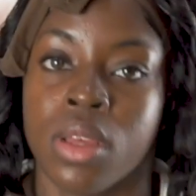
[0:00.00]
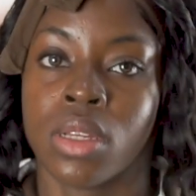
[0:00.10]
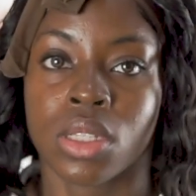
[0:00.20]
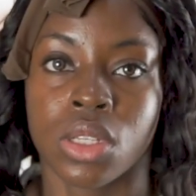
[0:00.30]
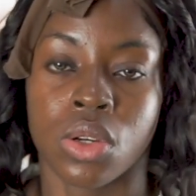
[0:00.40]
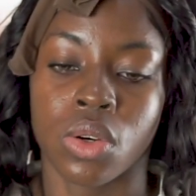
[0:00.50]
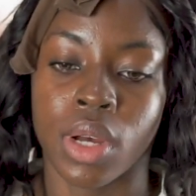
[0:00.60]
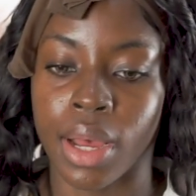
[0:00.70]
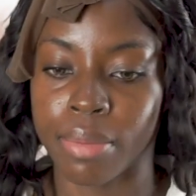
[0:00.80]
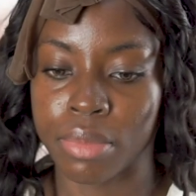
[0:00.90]
So
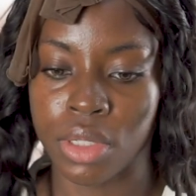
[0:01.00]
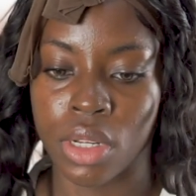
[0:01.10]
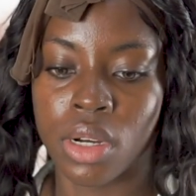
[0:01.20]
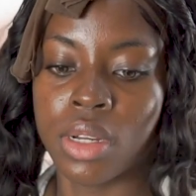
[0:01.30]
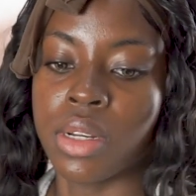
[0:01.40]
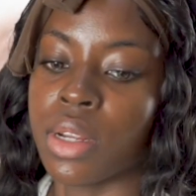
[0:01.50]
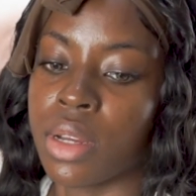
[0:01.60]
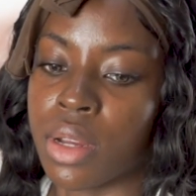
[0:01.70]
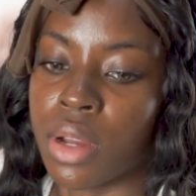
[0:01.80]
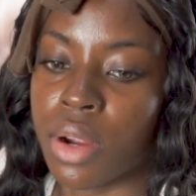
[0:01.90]
I'm done
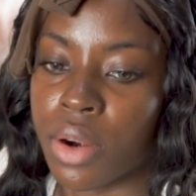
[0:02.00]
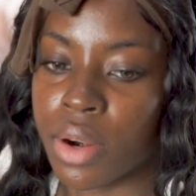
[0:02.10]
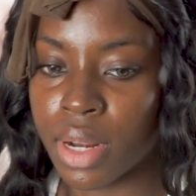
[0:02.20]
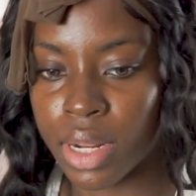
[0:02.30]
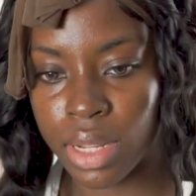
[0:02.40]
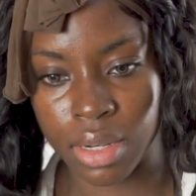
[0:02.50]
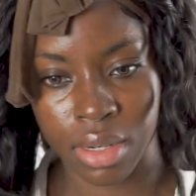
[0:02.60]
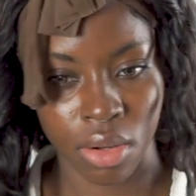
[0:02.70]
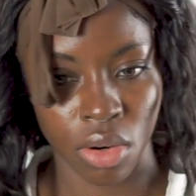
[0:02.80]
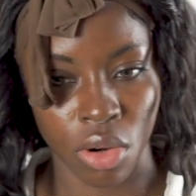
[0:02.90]
curling
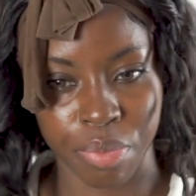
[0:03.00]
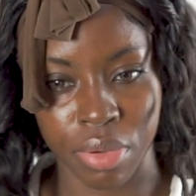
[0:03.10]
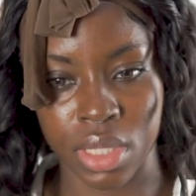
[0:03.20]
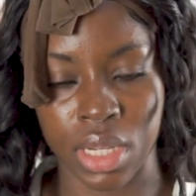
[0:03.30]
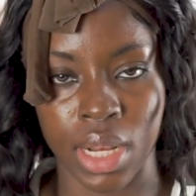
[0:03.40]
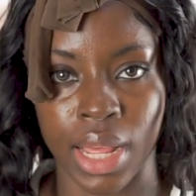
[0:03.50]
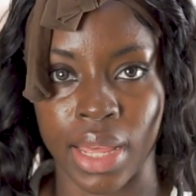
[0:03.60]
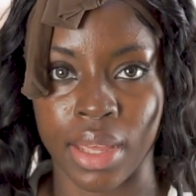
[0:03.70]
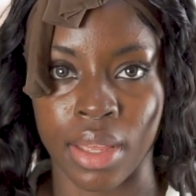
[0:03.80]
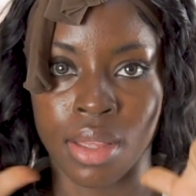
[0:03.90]
or putting
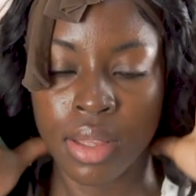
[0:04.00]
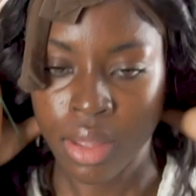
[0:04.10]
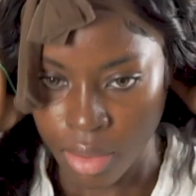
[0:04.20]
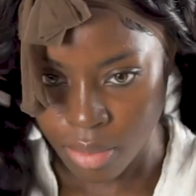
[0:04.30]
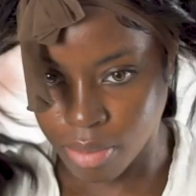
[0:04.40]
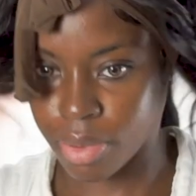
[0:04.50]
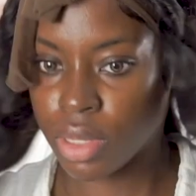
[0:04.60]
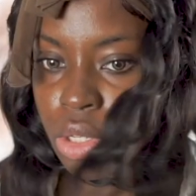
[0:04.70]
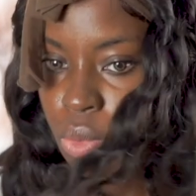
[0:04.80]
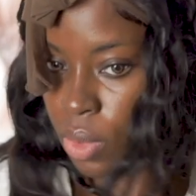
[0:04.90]
like
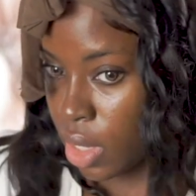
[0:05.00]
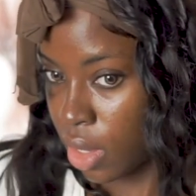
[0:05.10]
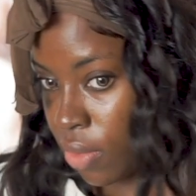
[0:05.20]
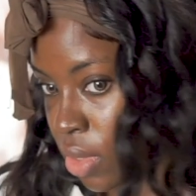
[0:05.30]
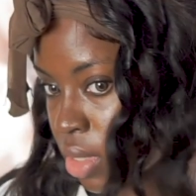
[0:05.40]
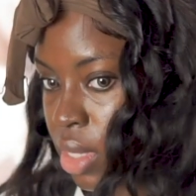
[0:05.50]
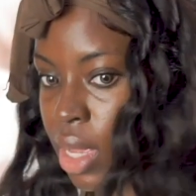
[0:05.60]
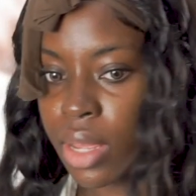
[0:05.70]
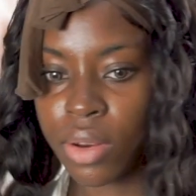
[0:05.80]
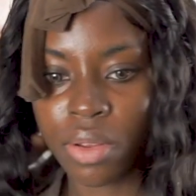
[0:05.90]
beach waves
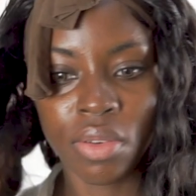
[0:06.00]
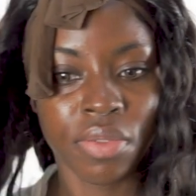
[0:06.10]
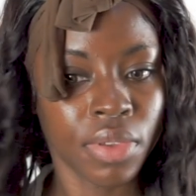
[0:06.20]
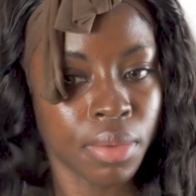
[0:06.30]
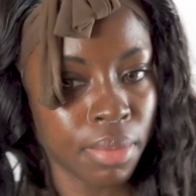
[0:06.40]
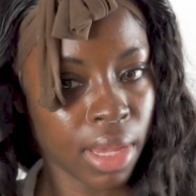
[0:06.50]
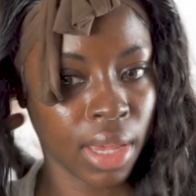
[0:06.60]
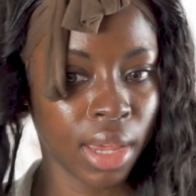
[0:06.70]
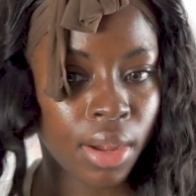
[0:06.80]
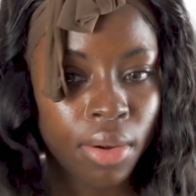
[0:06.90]
kind of in my
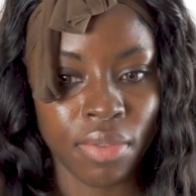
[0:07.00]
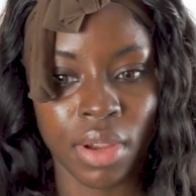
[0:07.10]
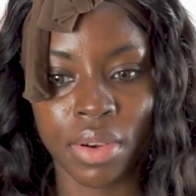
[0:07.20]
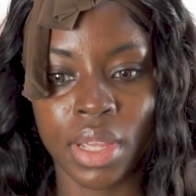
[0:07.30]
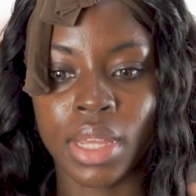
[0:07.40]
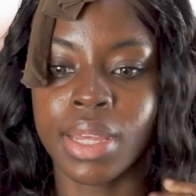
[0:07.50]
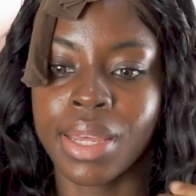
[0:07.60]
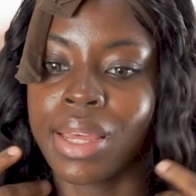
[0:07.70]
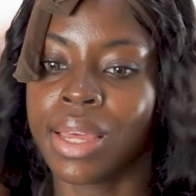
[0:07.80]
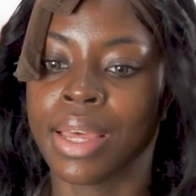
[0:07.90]
hair very
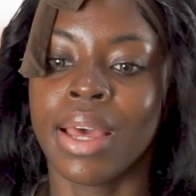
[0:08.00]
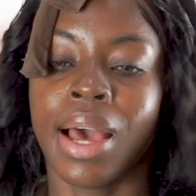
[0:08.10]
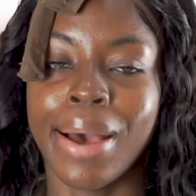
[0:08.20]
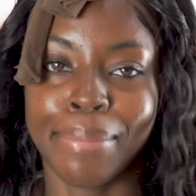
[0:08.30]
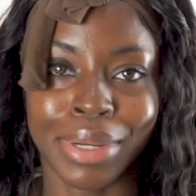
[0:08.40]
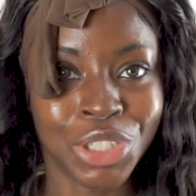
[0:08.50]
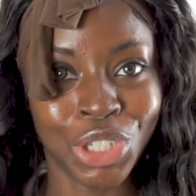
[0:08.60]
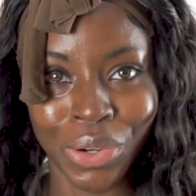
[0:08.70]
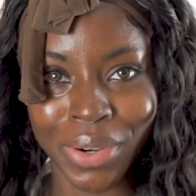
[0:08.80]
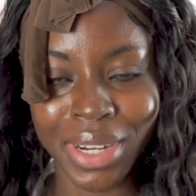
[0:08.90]

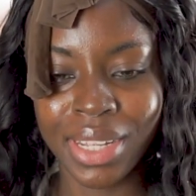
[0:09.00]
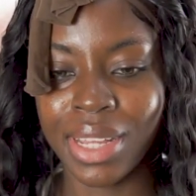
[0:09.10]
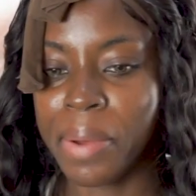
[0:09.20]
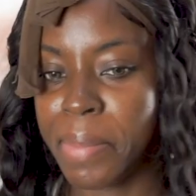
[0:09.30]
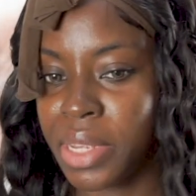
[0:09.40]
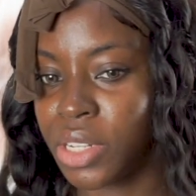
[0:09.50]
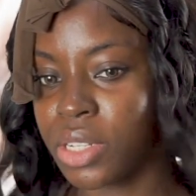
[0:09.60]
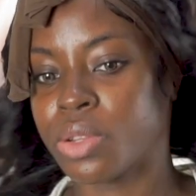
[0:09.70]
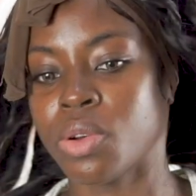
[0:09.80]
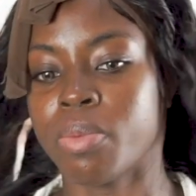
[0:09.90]
amateurly. I might just
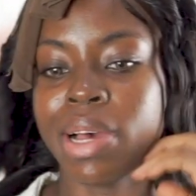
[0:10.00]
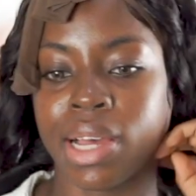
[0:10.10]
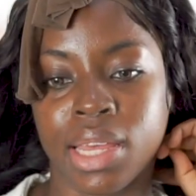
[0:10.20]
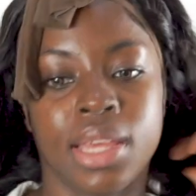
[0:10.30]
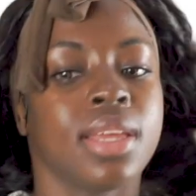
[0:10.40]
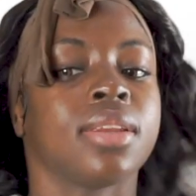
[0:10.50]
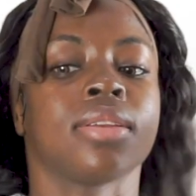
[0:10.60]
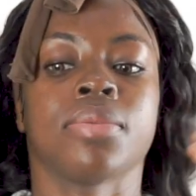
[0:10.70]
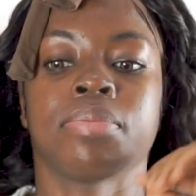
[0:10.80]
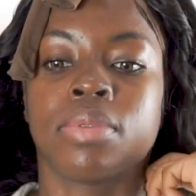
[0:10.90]
go back
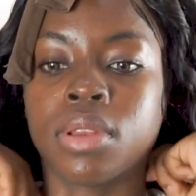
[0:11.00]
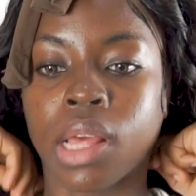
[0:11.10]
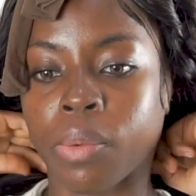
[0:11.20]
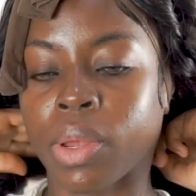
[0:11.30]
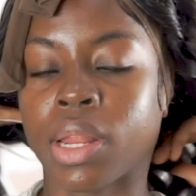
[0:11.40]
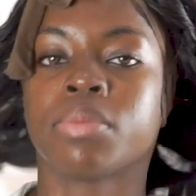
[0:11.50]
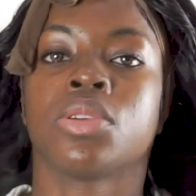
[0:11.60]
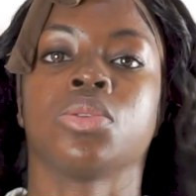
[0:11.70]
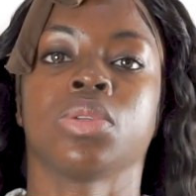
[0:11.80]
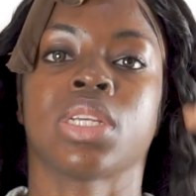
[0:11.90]
in like when I'm done
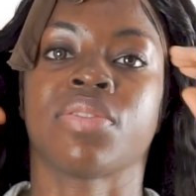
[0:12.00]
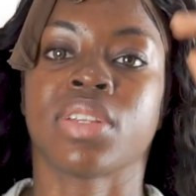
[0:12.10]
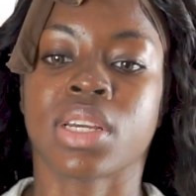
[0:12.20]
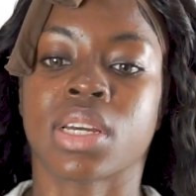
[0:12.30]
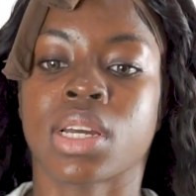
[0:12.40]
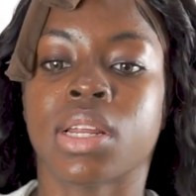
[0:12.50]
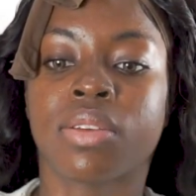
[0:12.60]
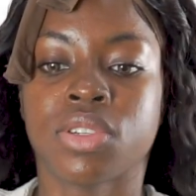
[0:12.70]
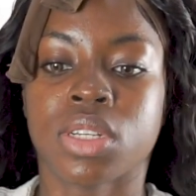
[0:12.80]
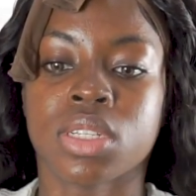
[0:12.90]
with everything and kind of
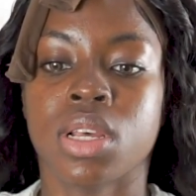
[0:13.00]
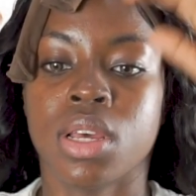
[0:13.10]
just,